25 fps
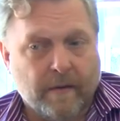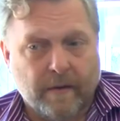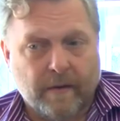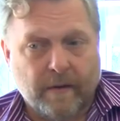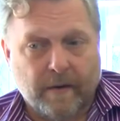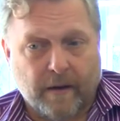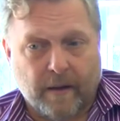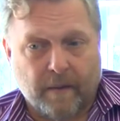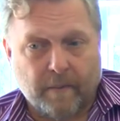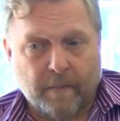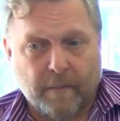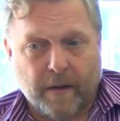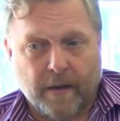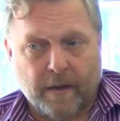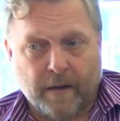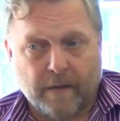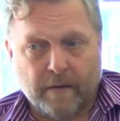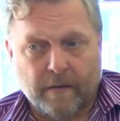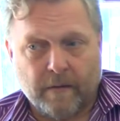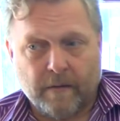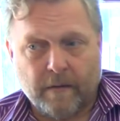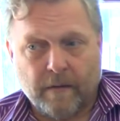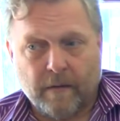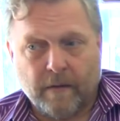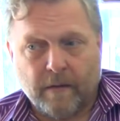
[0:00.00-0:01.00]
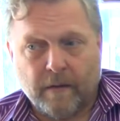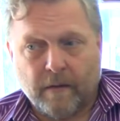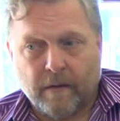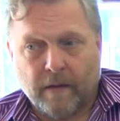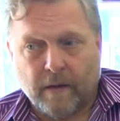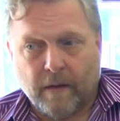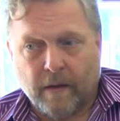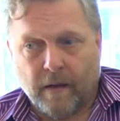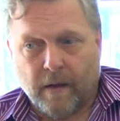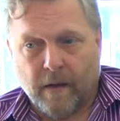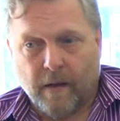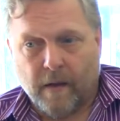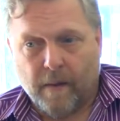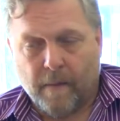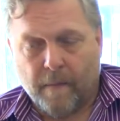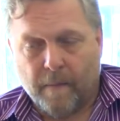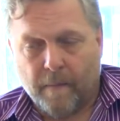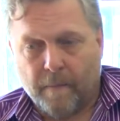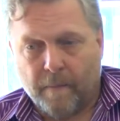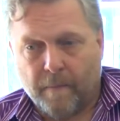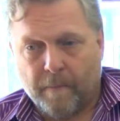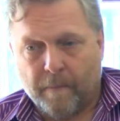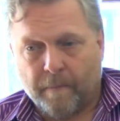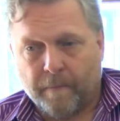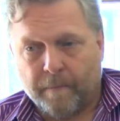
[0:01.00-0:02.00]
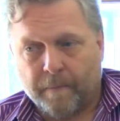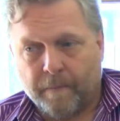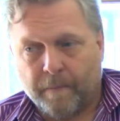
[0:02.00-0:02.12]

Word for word: And I met um,